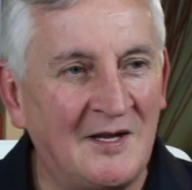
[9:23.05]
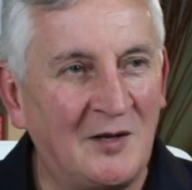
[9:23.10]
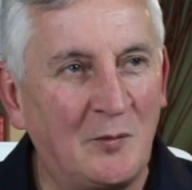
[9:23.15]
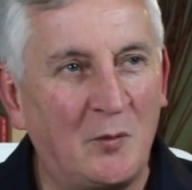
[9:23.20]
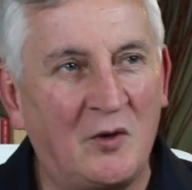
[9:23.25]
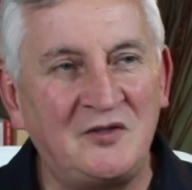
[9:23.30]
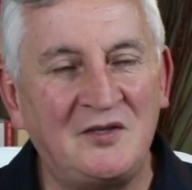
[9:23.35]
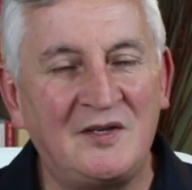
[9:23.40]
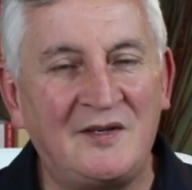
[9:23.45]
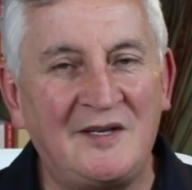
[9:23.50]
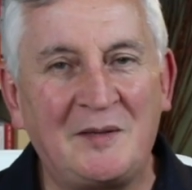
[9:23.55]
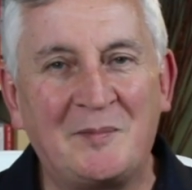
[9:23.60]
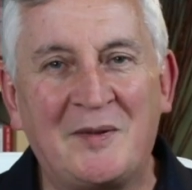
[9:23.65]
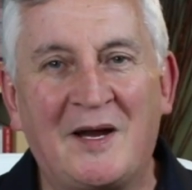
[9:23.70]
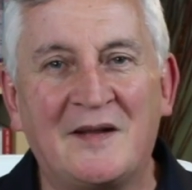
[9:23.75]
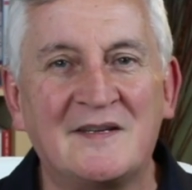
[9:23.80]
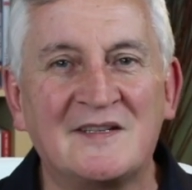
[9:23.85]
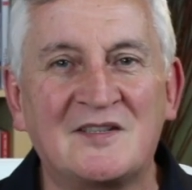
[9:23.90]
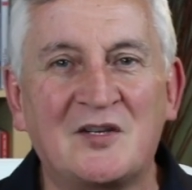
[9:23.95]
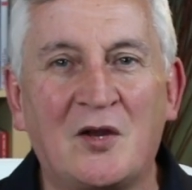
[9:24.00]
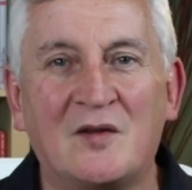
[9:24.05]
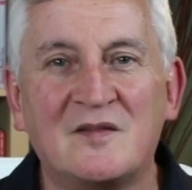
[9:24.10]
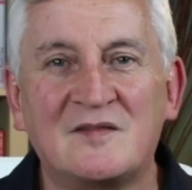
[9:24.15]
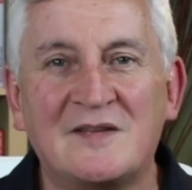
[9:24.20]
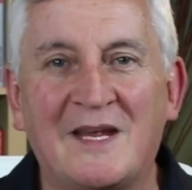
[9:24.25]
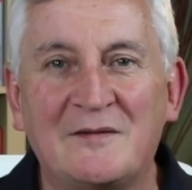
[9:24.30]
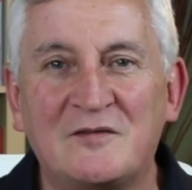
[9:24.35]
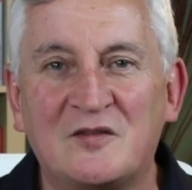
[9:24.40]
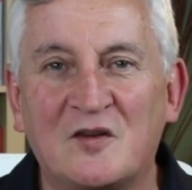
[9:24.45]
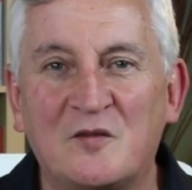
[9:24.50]
What do you think about this
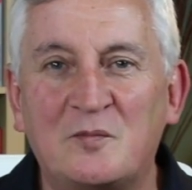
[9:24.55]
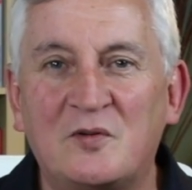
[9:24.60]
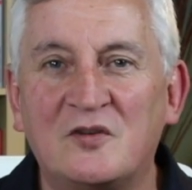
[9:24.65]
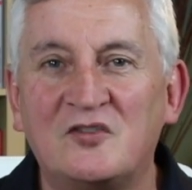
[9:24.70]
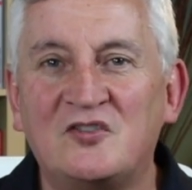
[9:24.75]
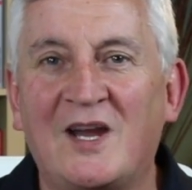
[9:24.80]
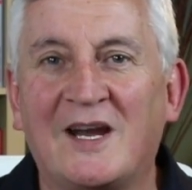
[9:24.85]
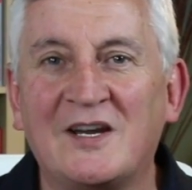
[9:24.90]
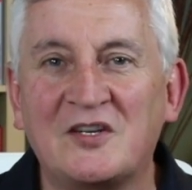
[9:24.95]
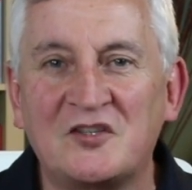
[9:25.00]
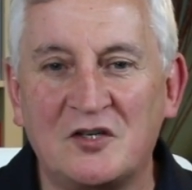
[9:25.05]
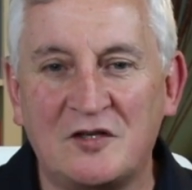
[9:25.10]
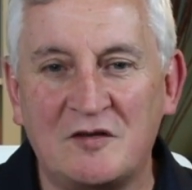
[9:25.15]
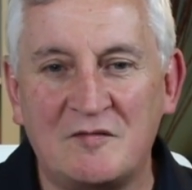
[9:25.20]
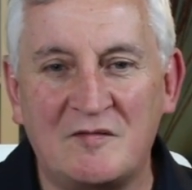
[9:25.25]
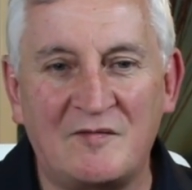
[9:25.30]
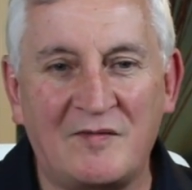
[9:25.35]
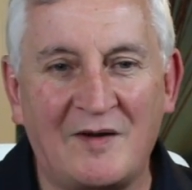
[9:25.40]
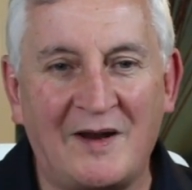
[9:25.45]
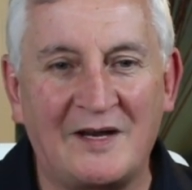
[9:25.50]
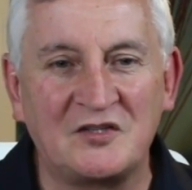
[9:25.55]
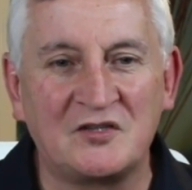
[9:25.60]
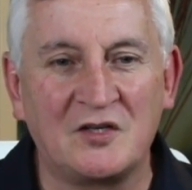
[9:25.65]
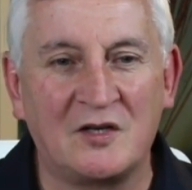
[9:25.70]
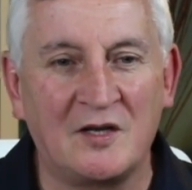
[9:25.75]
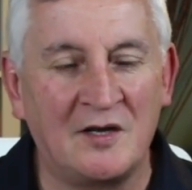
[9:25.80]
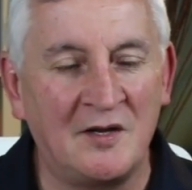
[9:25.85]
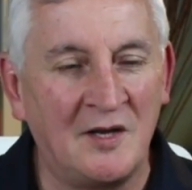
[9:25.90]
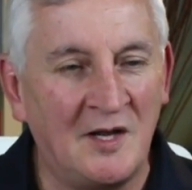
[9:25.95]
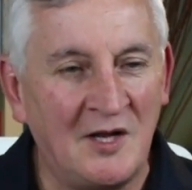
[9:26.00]
concept of projection and reflection,
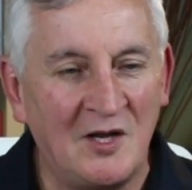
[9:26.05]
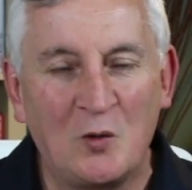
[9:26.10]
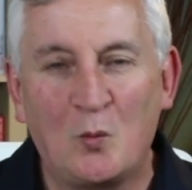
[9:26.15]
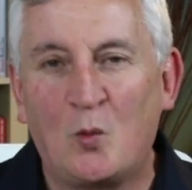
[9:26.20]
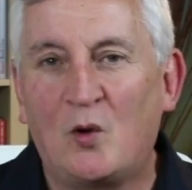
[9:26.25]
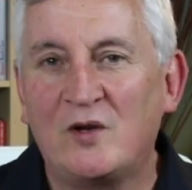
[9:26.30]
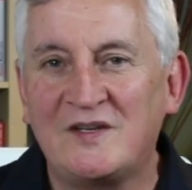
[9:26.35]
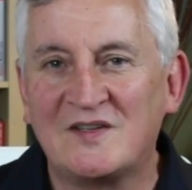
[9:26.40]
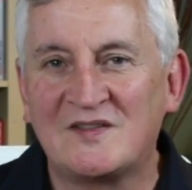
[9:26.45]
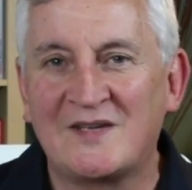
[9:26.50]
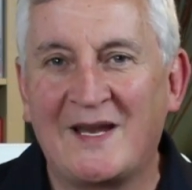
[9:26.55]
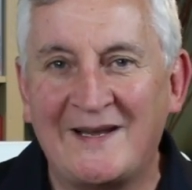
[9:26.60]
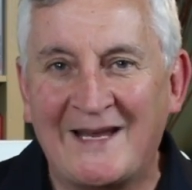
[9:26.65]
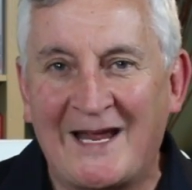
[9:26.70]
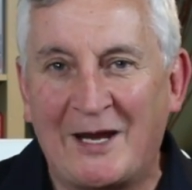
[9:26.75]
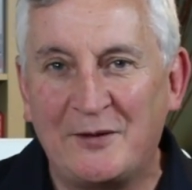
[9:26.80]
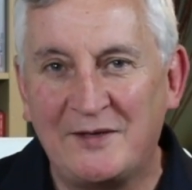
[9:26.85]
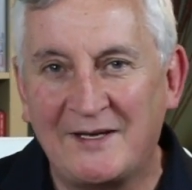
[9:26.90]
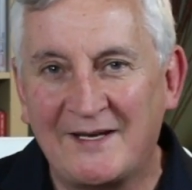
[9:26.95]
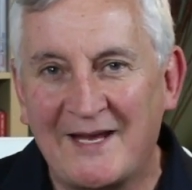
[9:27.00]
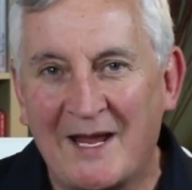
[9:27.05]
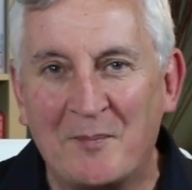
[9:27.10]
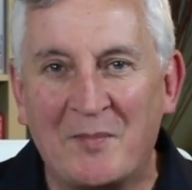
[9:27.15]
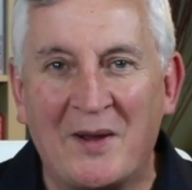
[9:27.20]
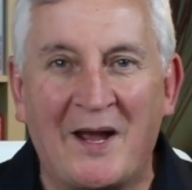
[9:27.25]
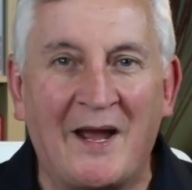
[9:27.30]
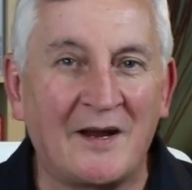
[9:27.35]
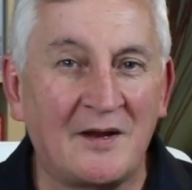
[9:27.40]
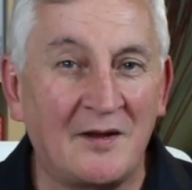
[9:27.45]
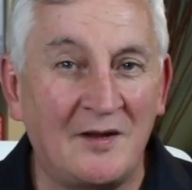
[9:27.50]
and what you send out, you get
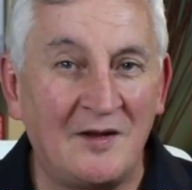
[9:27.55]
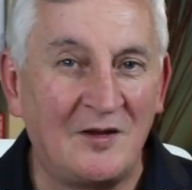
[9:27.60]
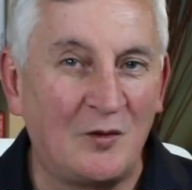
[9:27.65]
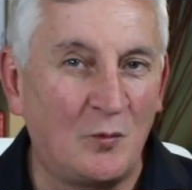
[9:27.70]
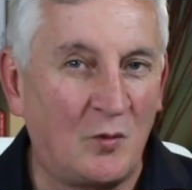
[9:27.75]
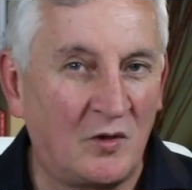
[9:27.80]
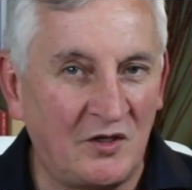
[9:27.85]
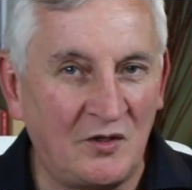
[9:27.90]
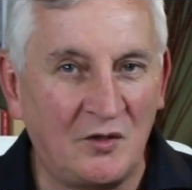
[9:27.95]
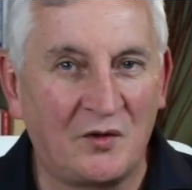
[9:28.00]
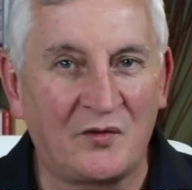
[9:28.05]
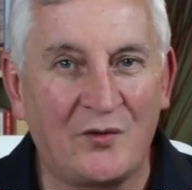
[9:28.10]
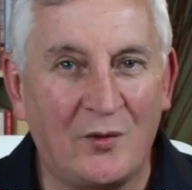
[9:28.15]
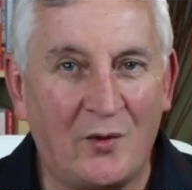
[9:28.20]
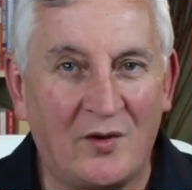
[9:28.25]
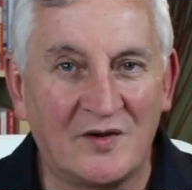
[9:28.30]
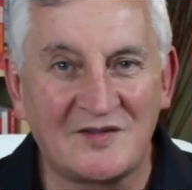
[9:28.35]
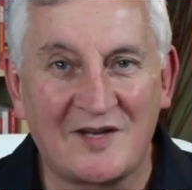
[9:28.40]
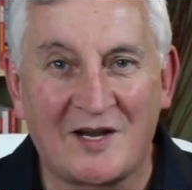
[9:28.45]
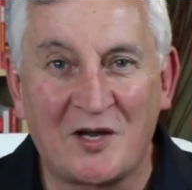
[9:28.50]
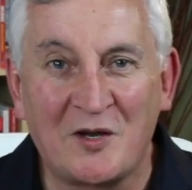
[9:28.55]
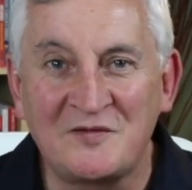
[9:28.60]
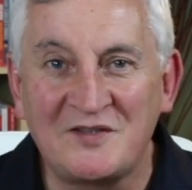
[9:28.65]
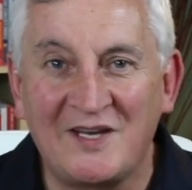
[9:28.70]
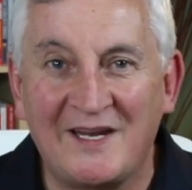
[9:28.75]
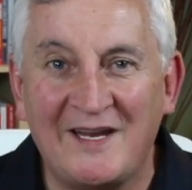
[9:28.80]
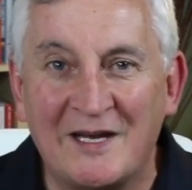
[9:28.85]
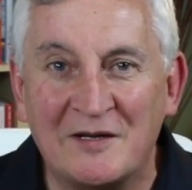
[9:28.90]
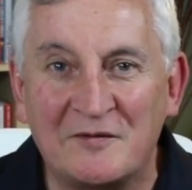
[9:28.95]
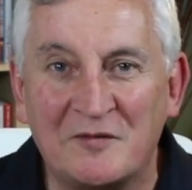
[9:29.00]
back? What are your thoughts? I'd love to
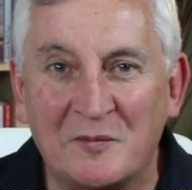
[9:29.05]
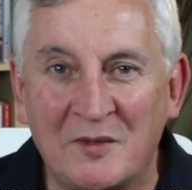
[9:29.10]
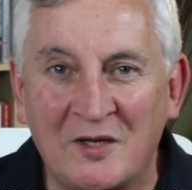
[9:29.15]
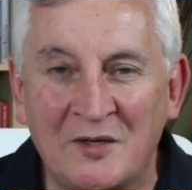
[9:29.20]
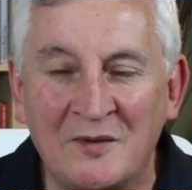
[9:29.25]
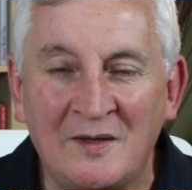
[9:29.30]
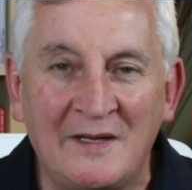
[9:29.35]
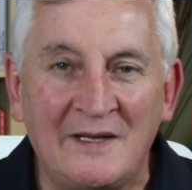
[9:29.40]
hear from you.